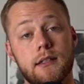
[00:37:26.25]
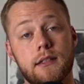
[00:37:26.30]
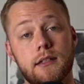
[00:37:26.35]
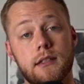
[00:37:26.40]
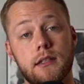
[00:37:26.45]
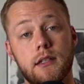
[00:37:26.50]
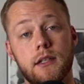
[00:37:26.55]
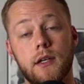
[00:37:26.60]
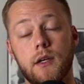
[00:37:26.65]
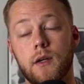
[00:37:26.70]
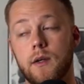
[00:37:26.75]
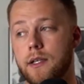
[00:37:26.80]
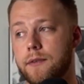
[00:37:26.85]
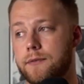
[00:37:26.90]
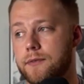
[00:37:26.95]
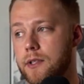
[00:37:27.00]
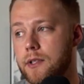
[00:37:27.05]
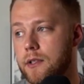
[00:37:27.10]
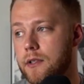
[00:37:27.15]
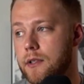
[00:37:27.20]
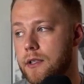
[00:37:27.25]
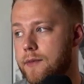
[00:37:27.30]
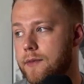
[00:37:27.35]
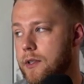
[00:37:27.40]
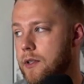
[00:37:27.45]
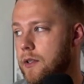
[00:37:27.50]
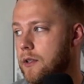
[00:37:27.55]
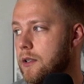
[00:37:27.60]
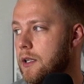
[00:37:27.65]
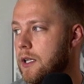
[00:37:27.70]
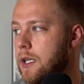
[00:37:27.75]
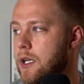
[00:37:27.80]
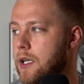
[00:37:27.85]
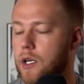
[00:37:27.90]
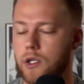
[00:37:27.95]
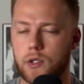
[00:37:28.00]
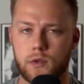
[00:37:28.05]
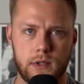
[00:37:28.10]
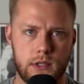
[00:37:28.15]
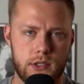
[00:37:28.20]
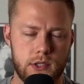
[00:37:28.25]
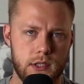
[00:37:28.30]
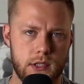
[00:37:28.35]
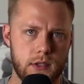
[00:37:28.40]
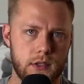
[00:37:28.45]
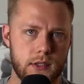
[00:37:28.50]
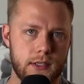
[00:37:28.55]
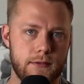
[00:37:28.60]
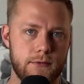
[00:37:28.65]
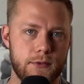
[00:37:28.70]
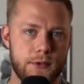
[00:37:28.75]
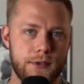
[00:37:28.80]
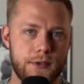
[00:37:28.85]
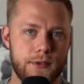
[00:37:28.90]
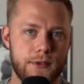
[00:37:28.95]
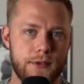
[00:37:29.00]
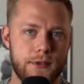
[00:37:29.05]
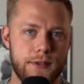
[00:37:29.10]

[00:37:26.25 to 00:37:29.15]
If you're a Christian looking for